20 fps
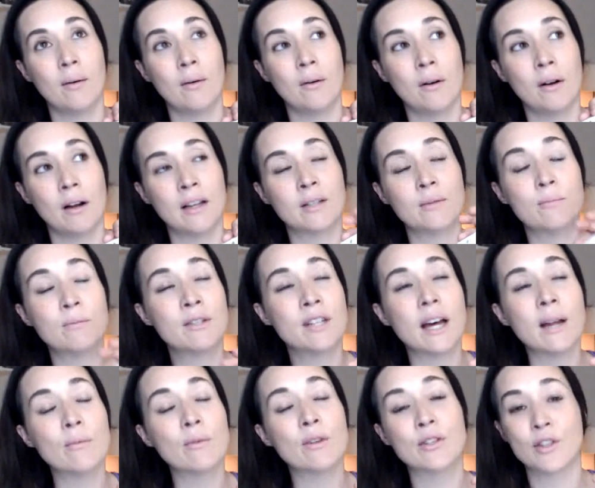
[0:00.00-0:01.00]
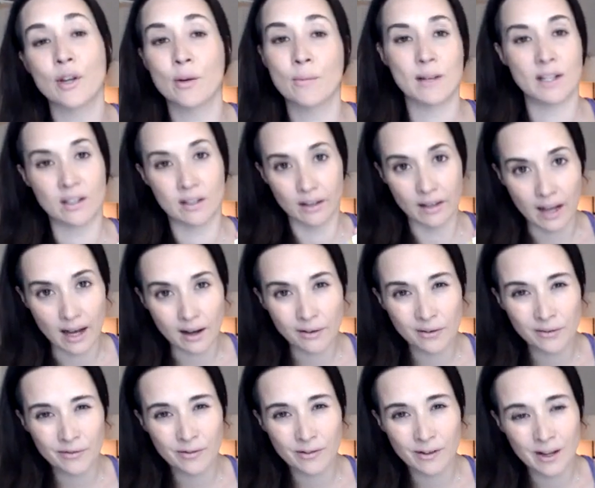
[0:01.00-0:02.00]
it's done with so much
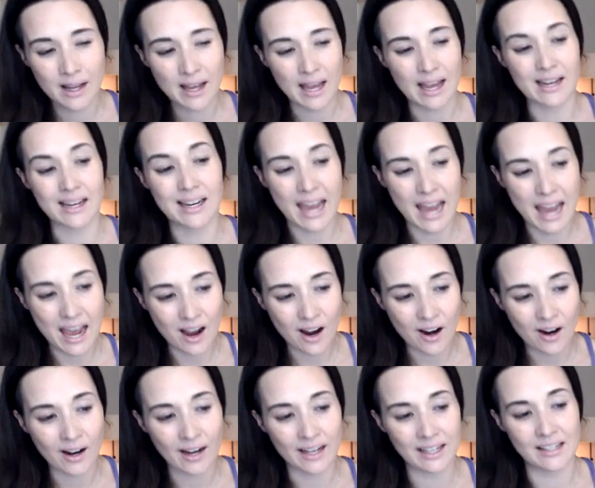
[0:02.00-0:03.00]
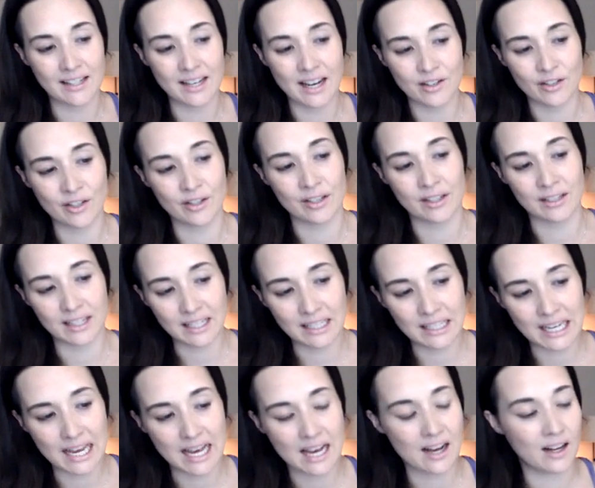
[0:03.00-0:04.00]
love and care and attention to
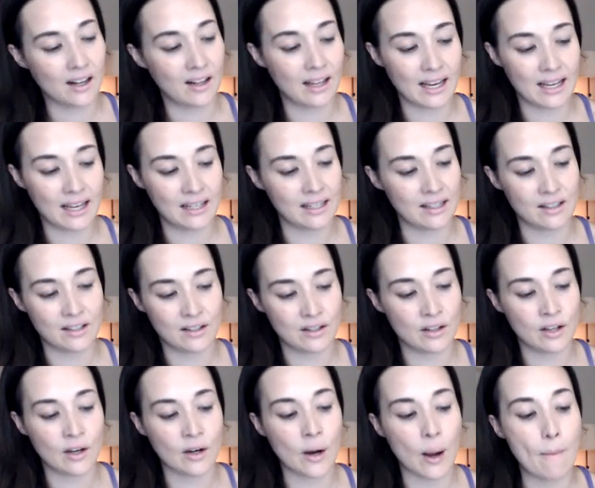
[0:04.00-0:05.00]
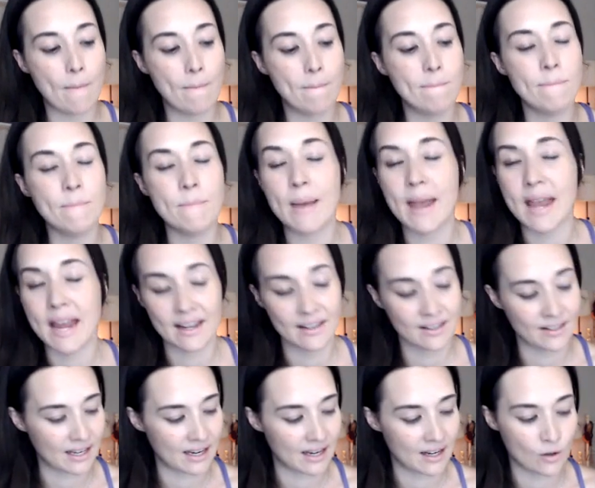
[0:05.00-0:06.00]
detail and it's they're
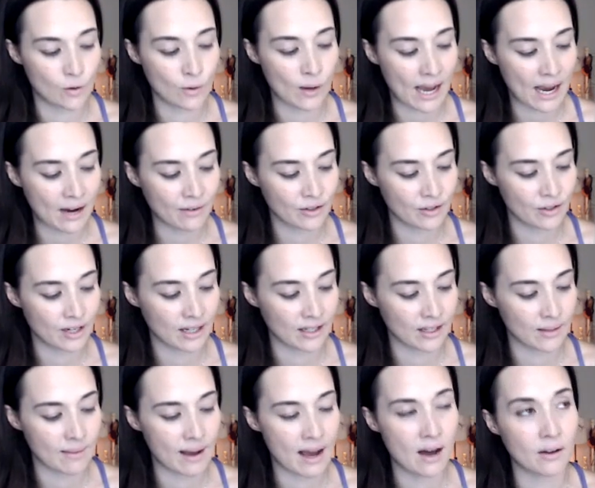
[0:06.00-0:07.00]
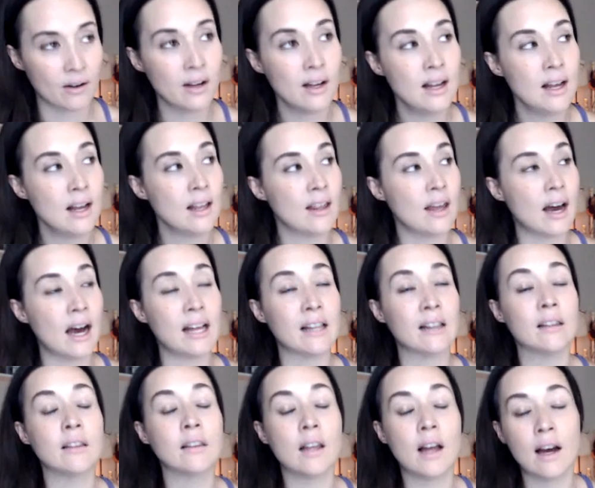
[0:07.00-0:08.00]
amazing you have to check them out i
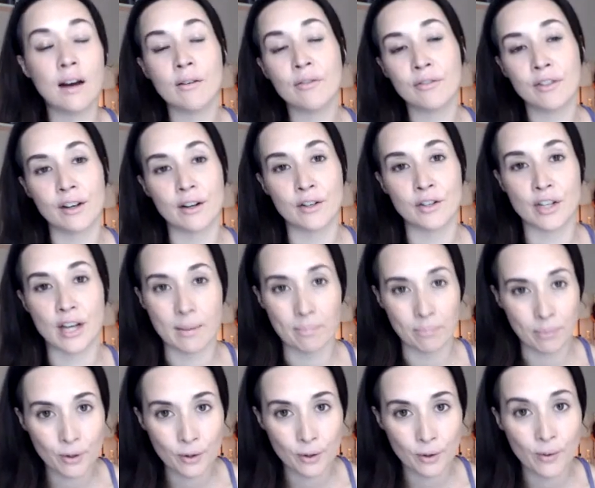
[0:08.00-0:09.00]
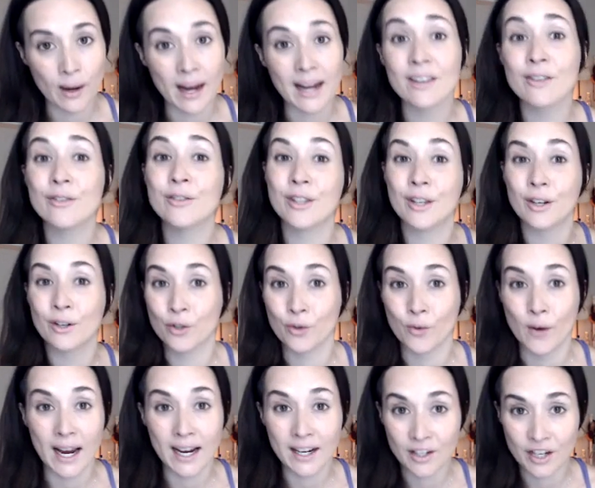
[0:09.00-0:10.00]
love their shampoo i use their
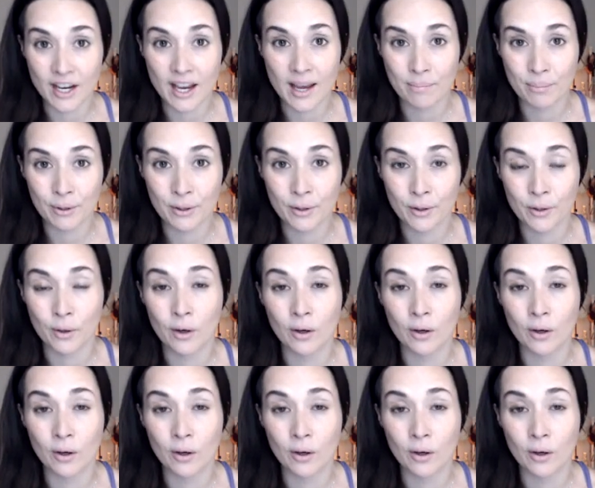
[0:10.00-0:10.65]
dry shampoo